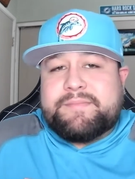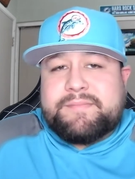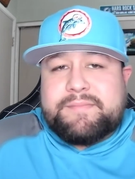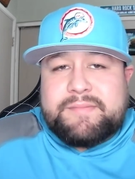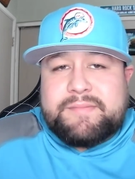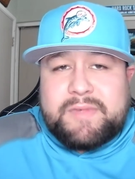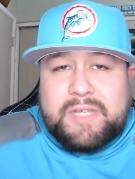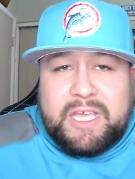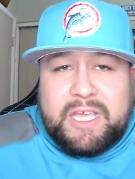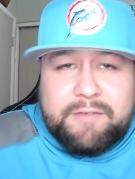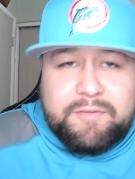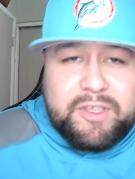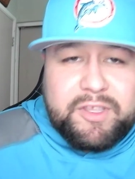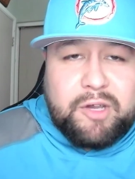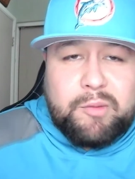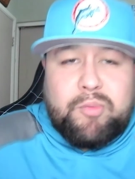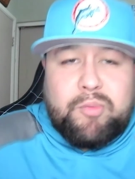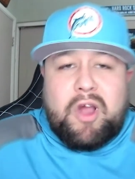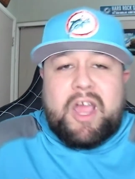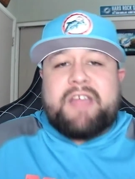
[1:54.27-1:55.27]
even though
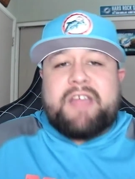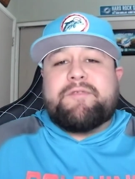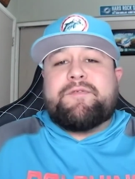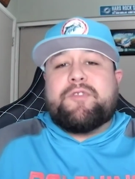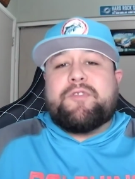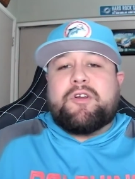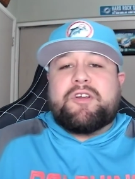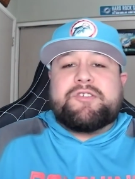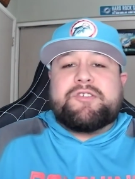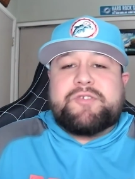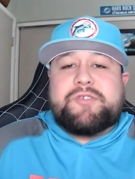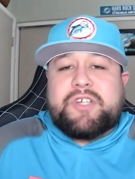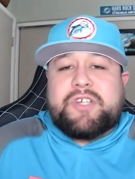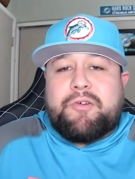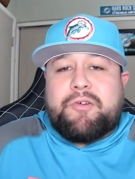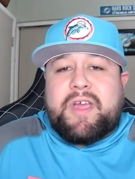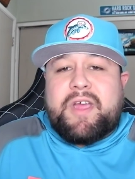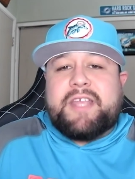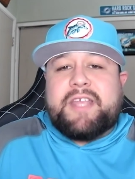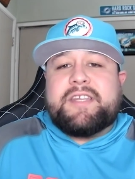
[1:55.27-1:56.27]
Brian Flores was a
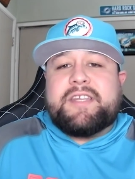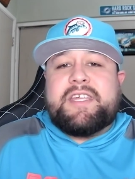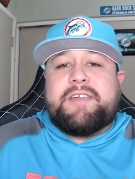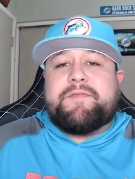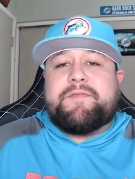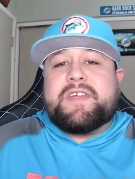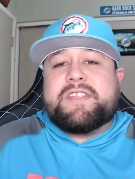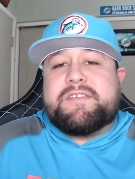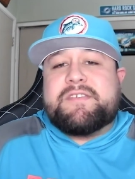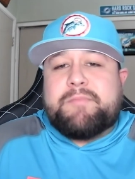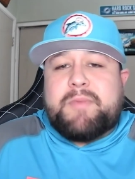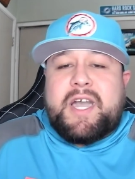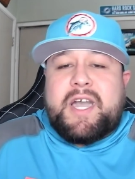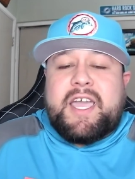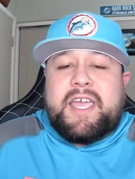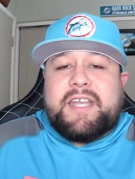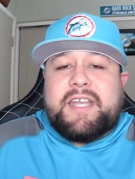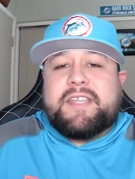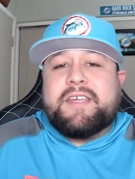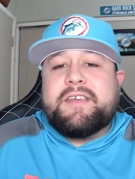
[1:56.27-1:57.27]
great defensive
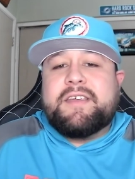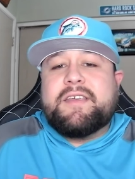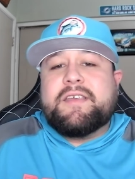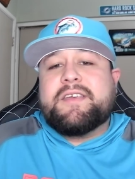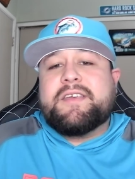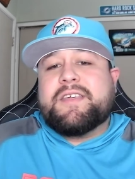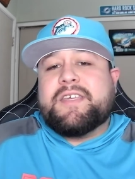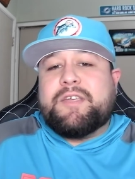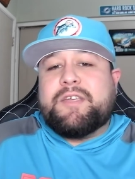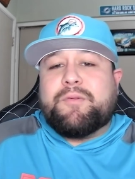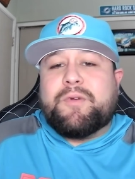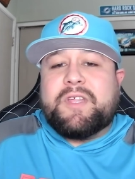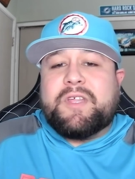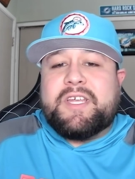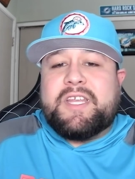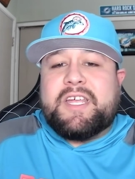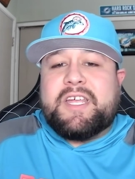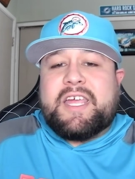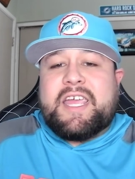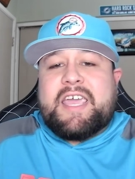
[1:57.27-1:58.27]
mind, he really
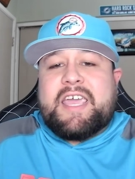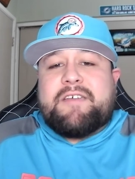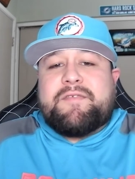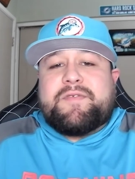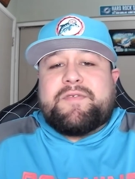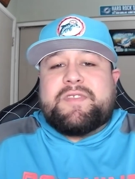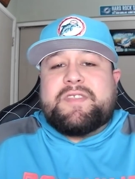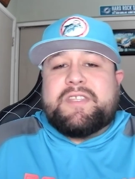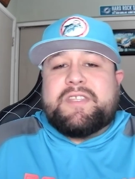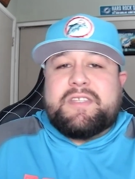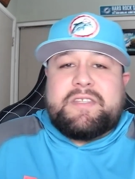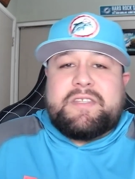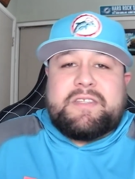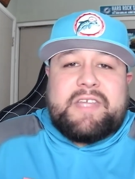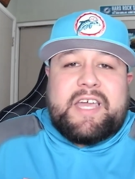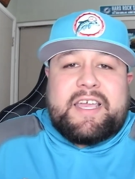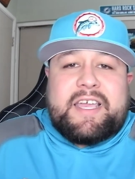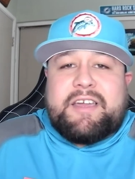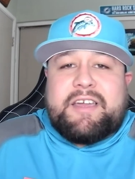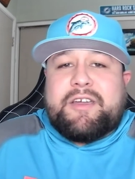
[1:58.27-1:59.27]
didn't have,
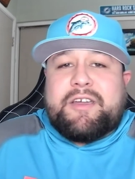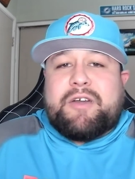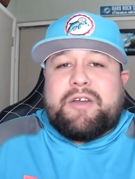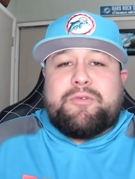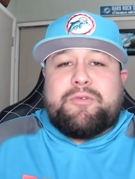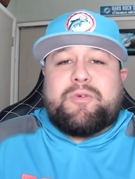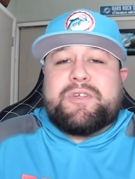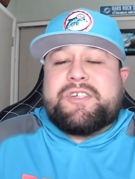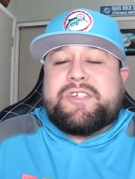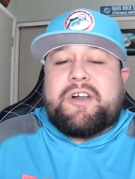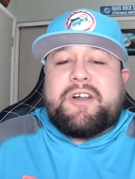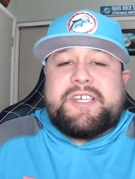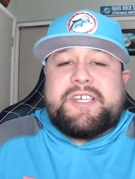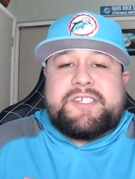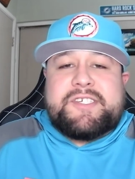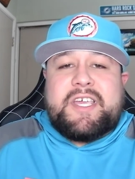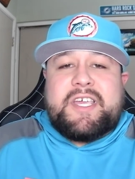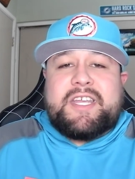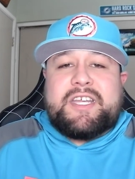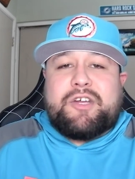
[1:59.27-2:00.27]
like I was always
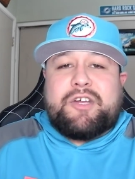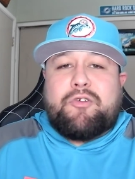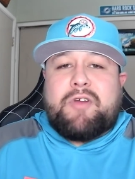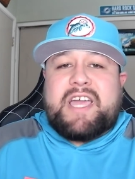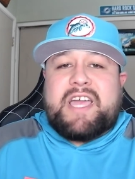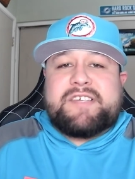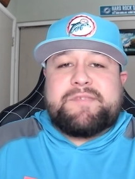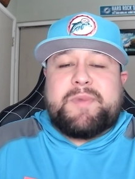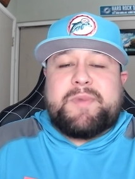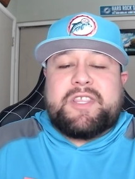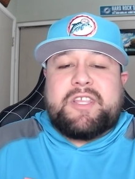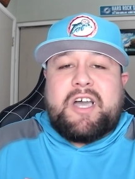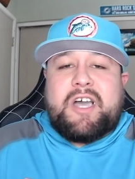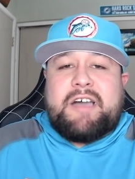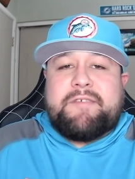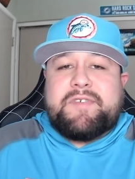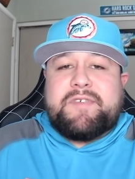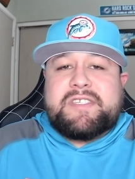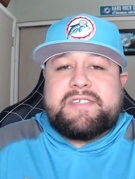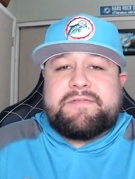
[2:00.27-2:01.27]
saying, a grasp on the
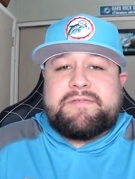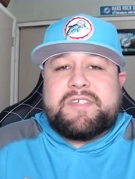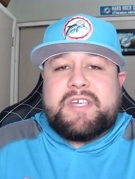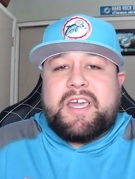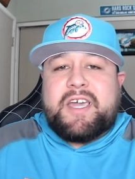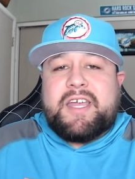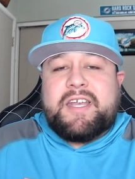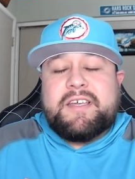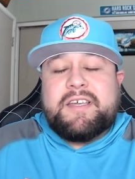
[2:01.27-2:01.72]
offensive side.